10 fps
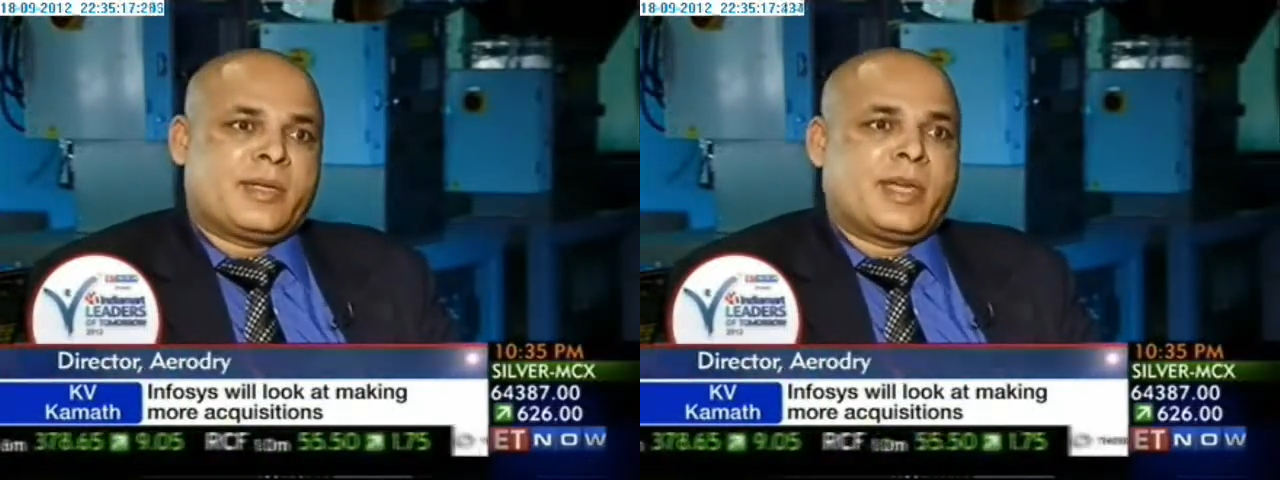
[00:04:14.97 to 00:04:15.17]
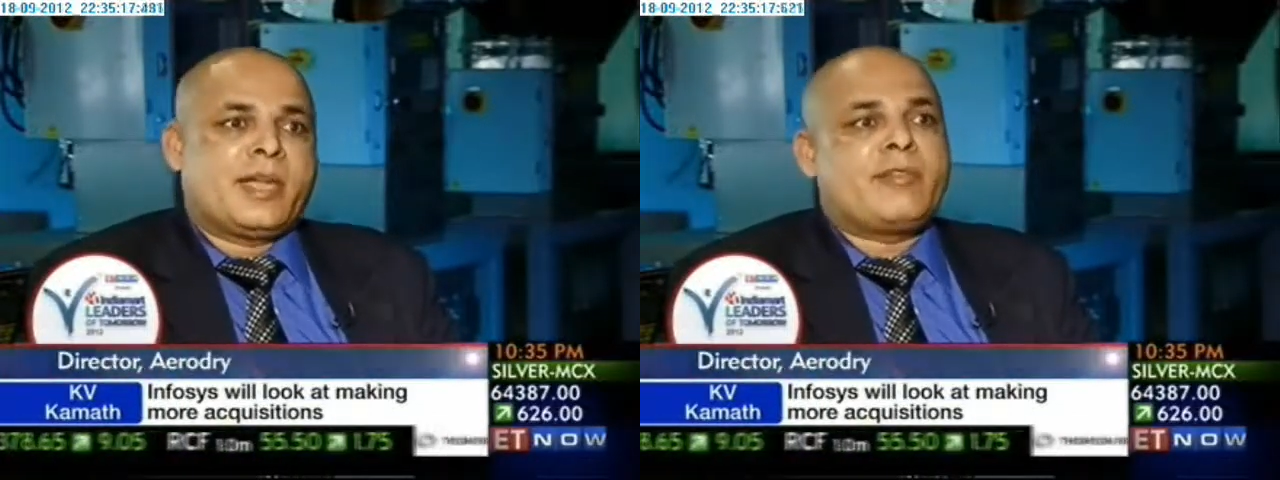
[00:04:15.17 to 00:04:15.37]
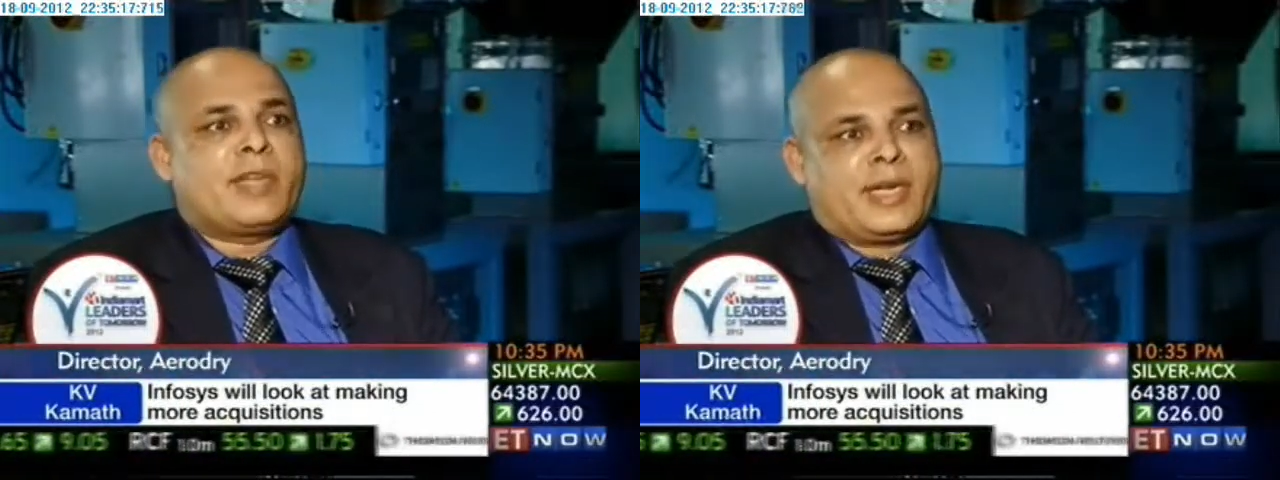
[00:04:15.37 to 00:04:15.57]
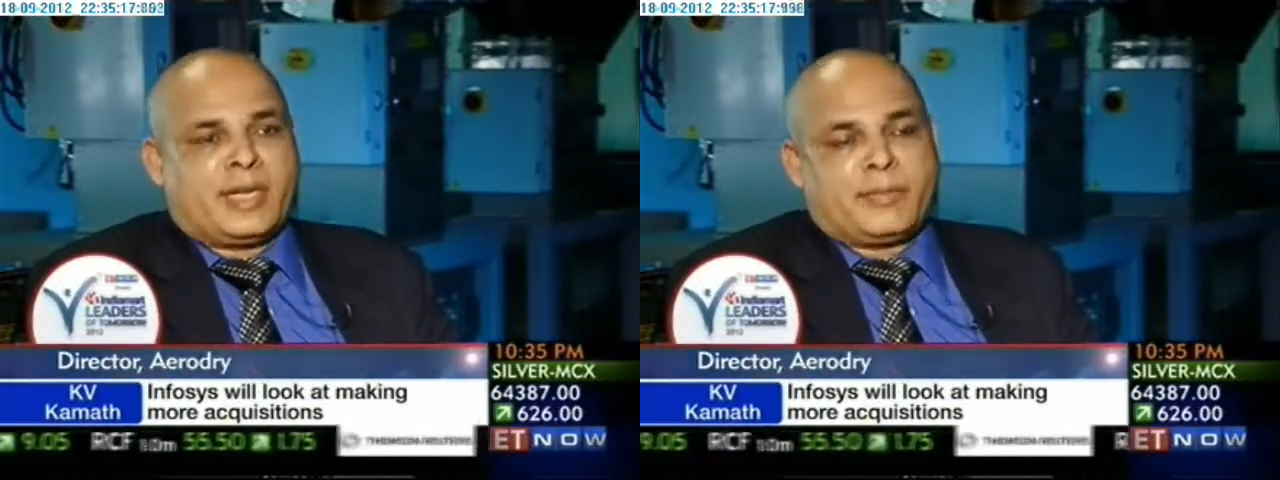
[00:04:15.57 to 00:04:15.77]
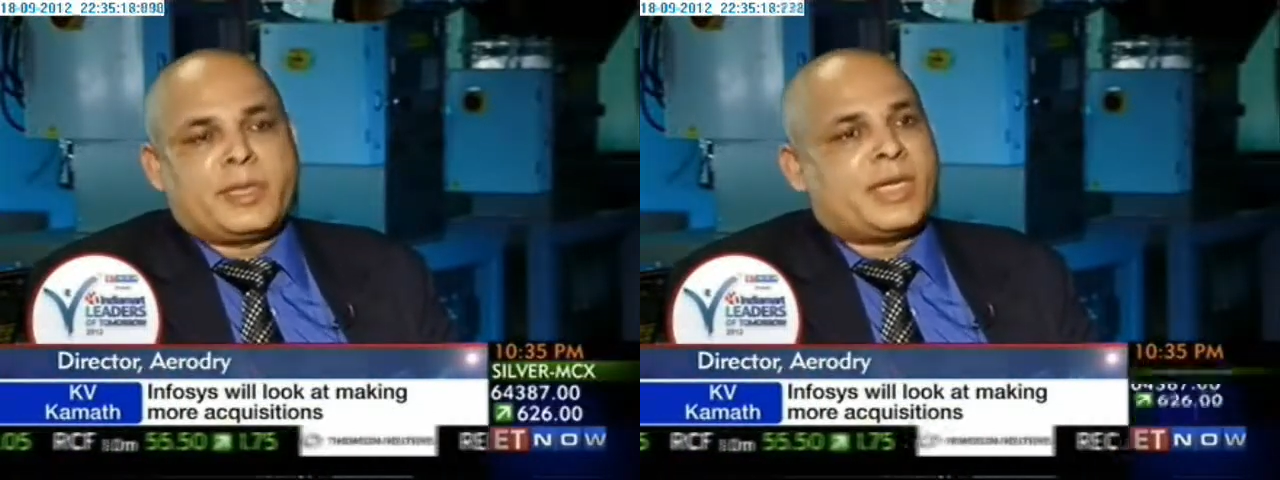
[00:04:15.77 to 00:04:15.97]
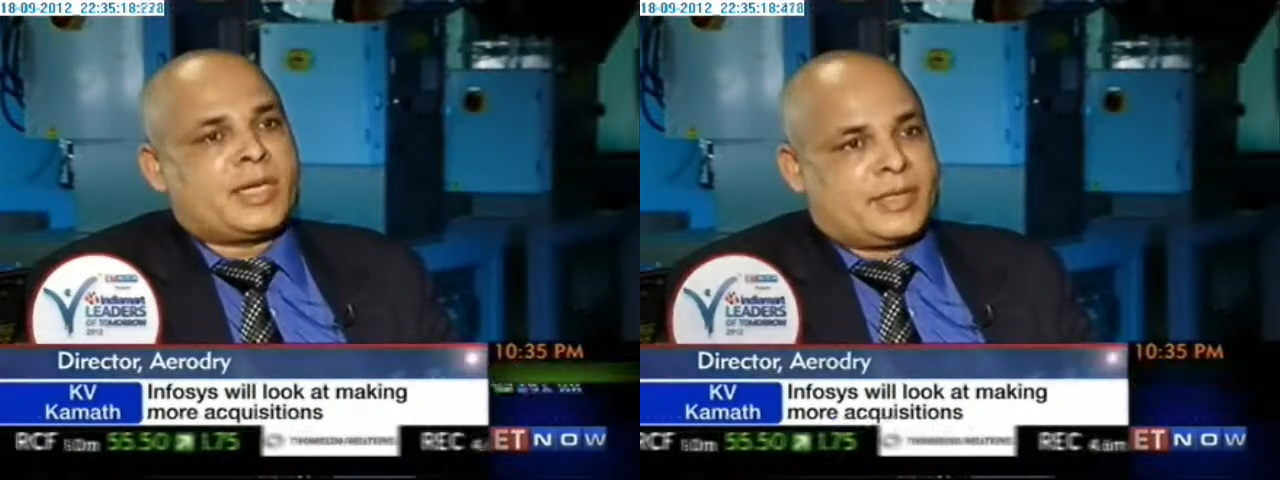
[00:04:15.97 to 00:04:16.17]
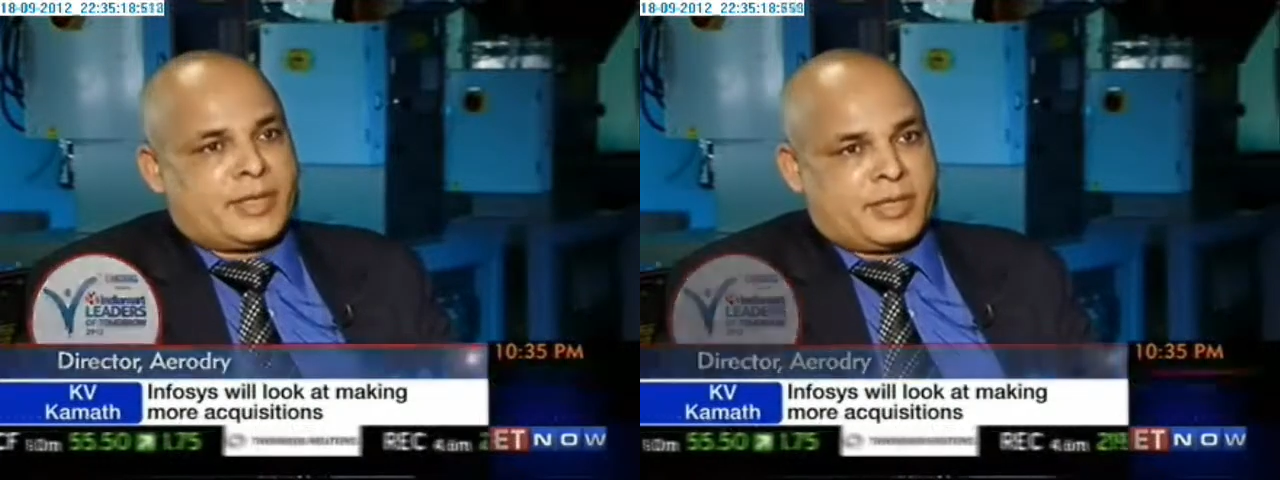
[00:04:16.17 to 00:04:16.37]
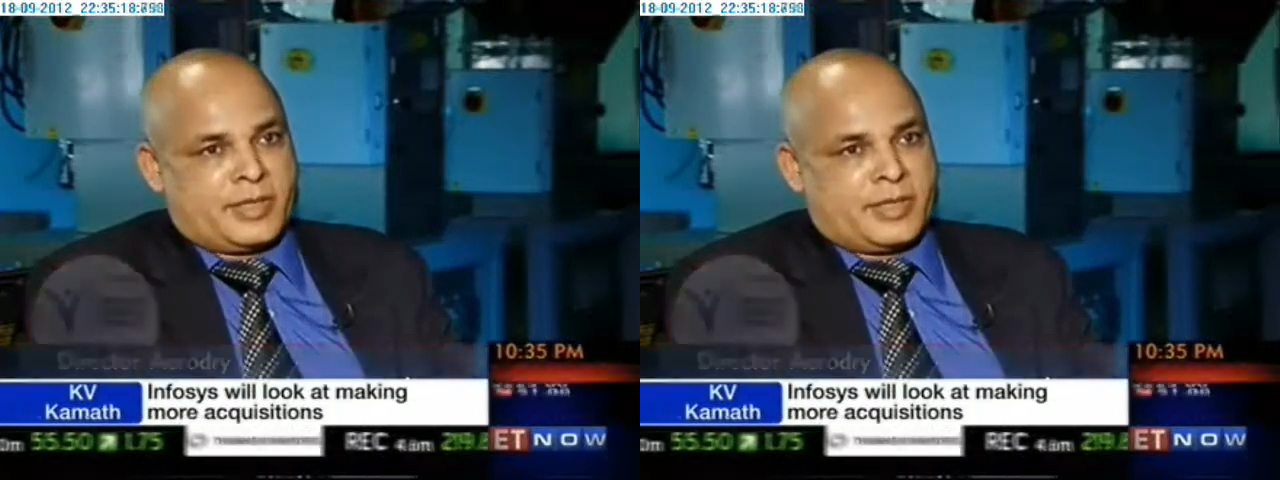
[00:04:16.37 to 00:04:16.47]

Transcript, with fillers: and we are helping our country